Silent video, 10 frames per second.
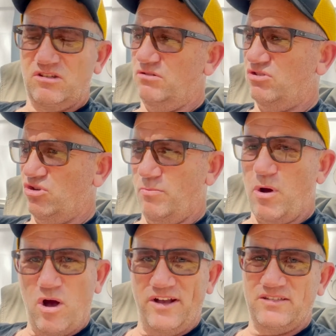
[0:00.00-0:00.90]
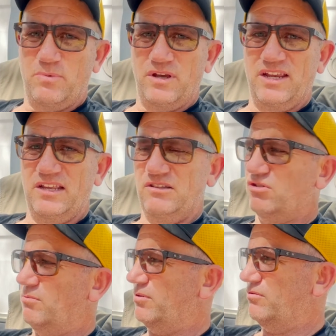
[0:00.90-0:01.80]
Super high speed,
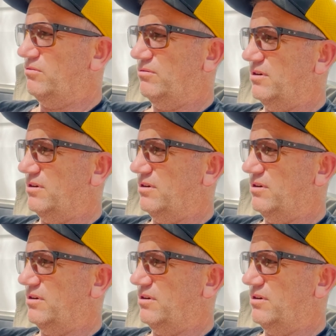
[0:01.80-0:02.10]
super.